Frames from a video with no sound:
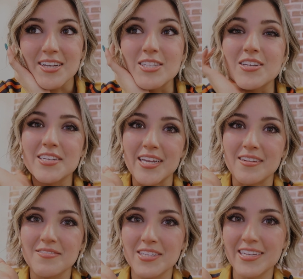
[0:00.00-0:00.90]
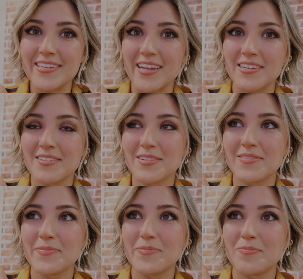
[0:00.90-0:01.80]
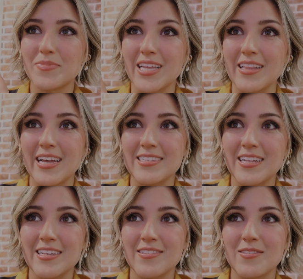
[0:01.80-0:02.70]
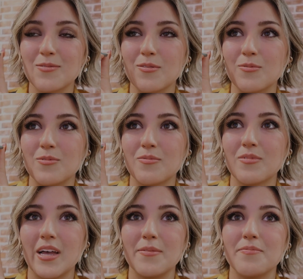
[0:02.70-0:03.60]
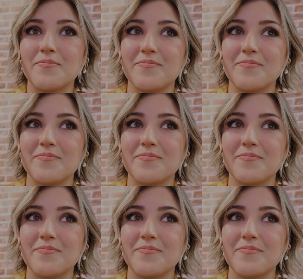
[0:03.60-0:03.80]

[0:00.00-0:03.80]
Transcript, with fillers: it's a good day really good day but that last class I'm